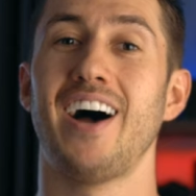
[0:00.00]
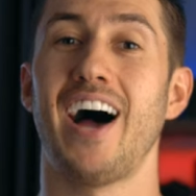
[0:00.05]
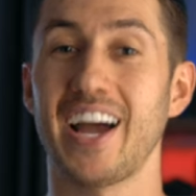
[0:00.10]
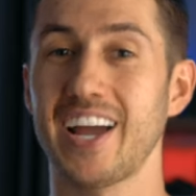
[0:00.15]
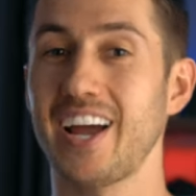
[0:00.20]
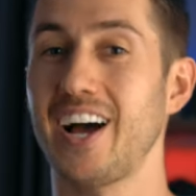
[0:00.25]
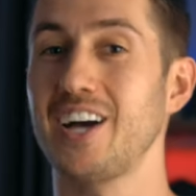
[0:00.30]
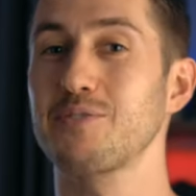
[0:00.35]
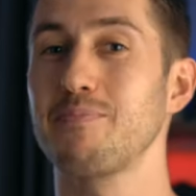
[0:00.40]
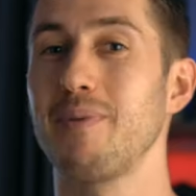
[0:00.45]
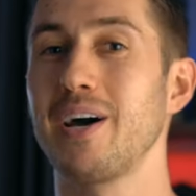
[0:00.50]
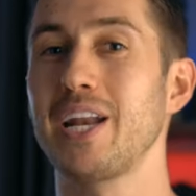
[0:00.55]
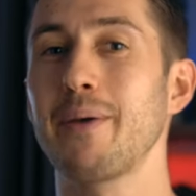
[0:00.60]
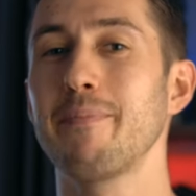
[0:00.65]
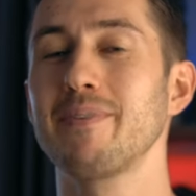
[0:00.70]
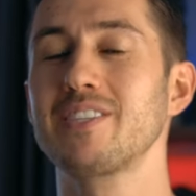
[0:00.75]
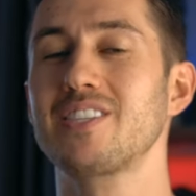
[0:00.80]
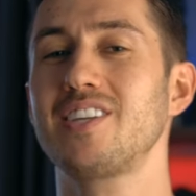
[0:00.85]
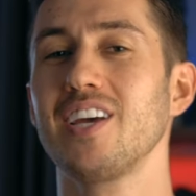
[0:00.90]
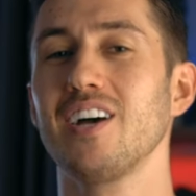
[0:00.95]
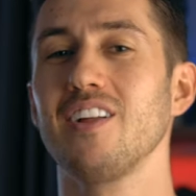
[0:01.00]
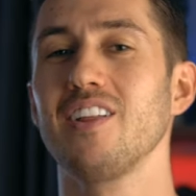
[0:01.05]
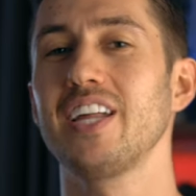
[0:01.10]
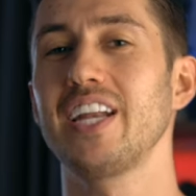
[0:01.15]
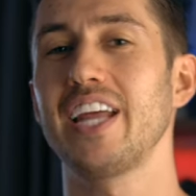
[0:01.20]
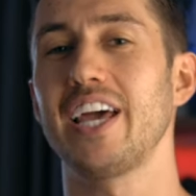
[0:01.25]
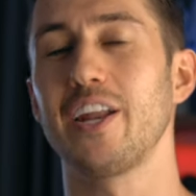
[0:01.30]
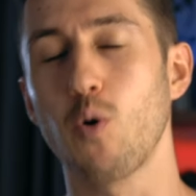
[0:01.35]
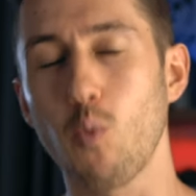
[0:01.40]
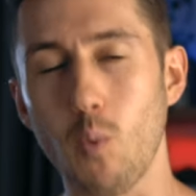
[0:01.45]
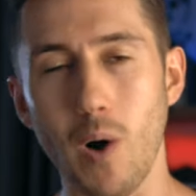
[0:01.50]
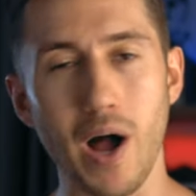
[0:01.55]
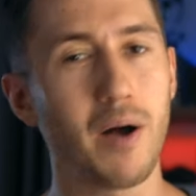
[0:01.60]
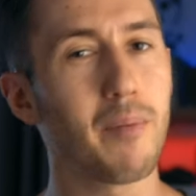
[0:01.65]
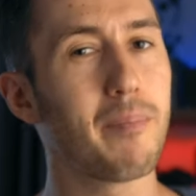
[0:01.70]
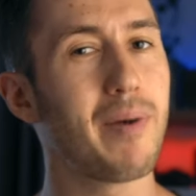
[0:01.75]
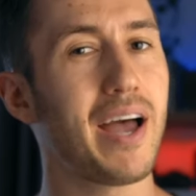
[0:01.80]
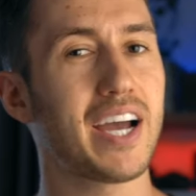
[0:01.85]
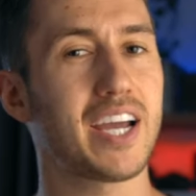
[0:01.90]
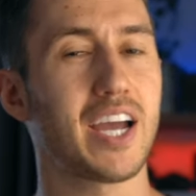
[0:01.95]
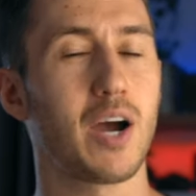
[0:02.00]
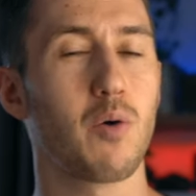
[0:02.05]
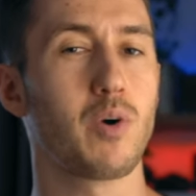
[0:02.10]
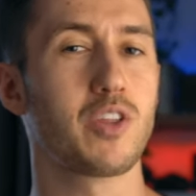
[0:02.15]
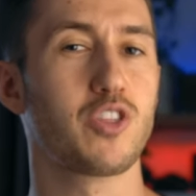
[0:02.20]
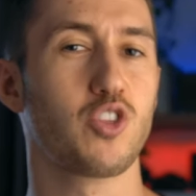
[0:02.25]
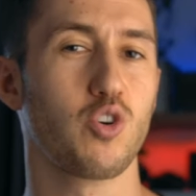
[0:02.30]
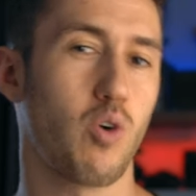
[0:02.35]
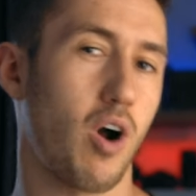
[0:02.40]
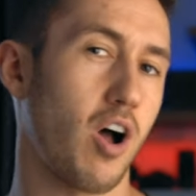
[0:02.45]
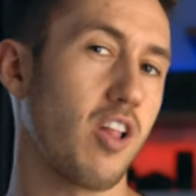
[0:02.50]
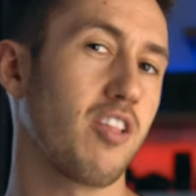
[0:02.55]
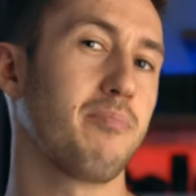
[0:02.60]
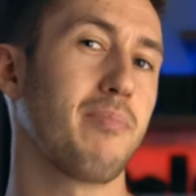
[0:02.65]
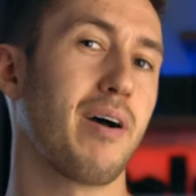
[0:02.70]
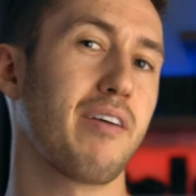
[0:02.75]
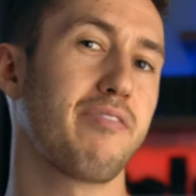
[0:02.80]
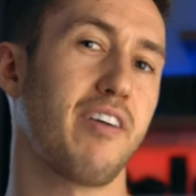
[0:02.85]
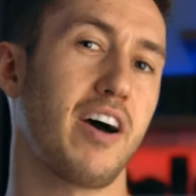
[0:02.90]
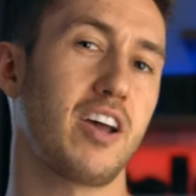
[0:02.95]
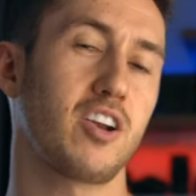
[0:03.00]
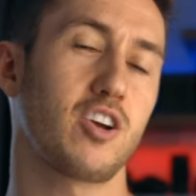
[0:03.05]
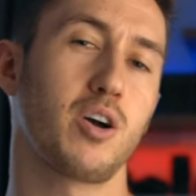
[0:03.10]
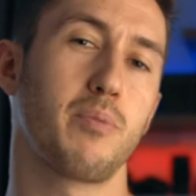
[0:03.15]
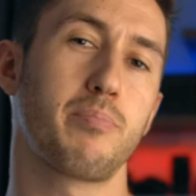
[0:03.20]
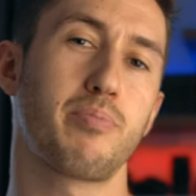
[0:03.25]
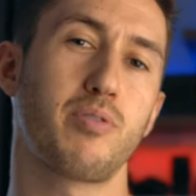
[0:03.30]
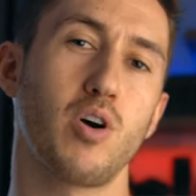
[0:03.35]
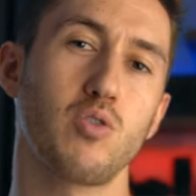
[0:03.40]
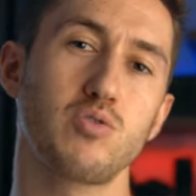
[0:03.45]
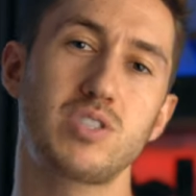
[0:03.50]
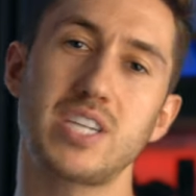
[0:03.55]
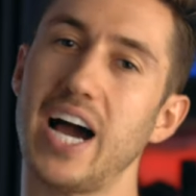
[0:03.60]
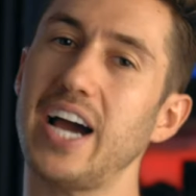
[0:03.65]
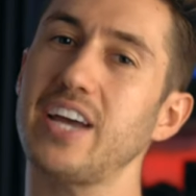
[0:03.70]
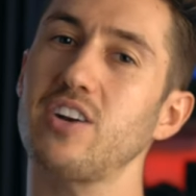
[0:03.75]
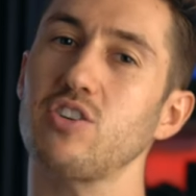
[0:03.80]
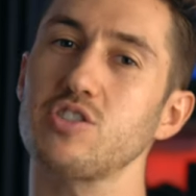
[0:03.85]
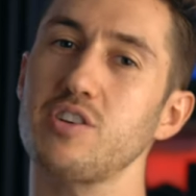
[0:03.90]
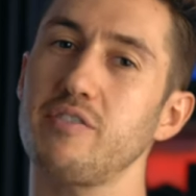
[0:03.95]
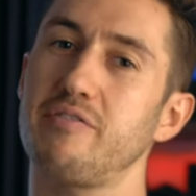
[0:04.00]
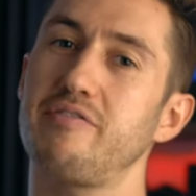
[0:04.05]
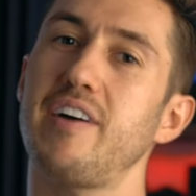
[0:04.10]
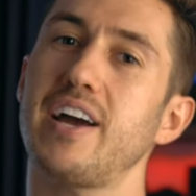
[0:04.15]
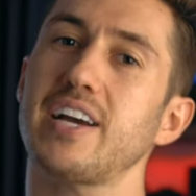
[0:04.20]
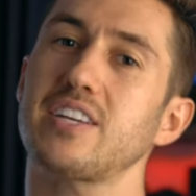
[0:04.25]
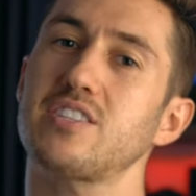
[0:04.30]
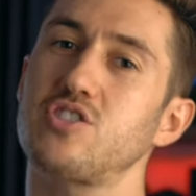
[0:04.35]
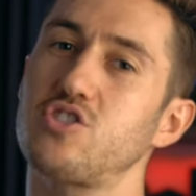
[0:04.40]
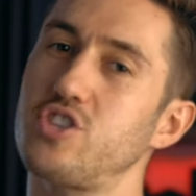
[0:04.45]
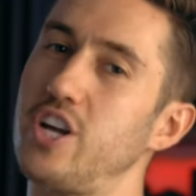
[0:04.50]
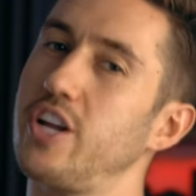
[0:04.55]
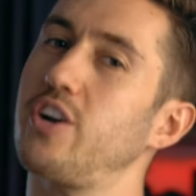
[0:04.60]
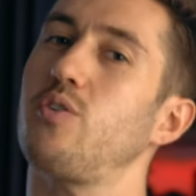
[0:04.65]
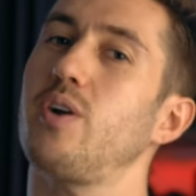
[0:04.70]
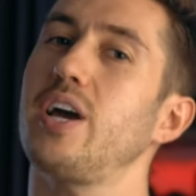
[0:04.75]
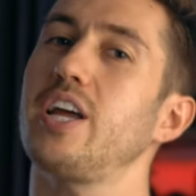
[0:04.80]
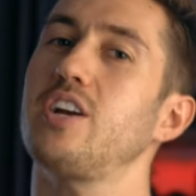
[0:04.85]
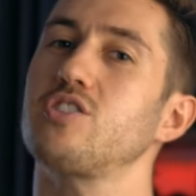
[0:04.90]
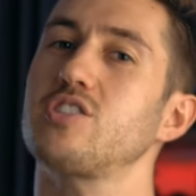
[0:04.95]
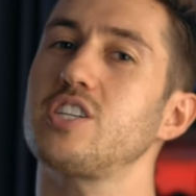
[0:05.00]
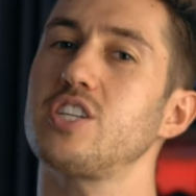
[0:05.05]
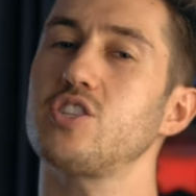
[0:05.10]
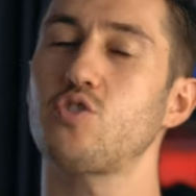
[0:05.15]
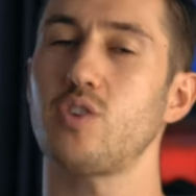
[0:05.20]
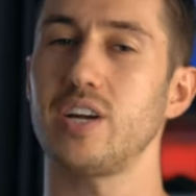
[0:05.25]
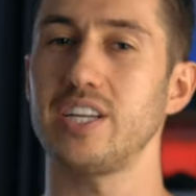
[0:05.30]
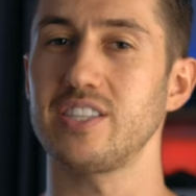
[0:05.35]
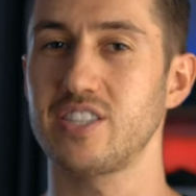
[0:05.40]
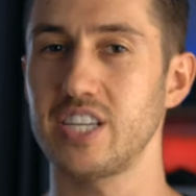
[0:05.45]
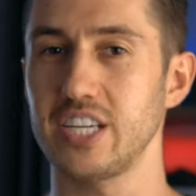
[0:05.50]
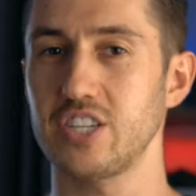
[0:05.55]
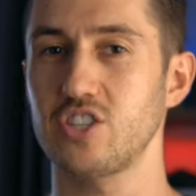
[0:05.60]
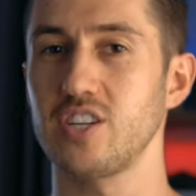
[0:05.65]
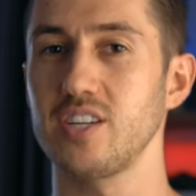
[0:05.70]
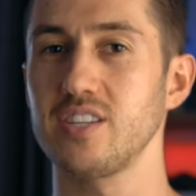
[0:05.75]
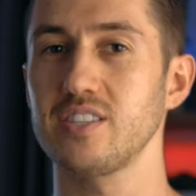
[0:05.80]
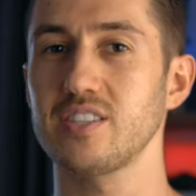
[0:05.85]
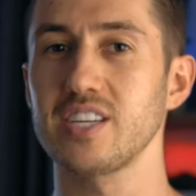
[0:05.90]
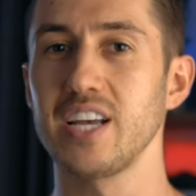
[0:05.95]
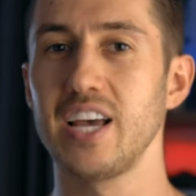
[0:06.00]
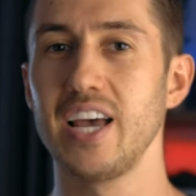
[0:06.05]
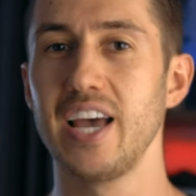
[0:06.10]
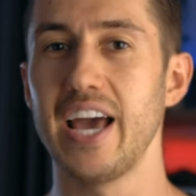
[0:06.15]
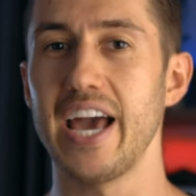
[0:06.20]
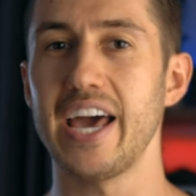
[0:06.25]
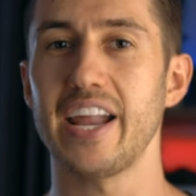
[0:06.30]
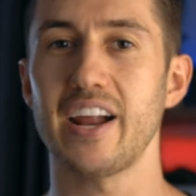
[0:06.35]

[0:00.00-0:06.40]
Hi guys, my name is Dylan, and a while back I went through all of my Final Cut Pro titles, effects, generators, and transitions,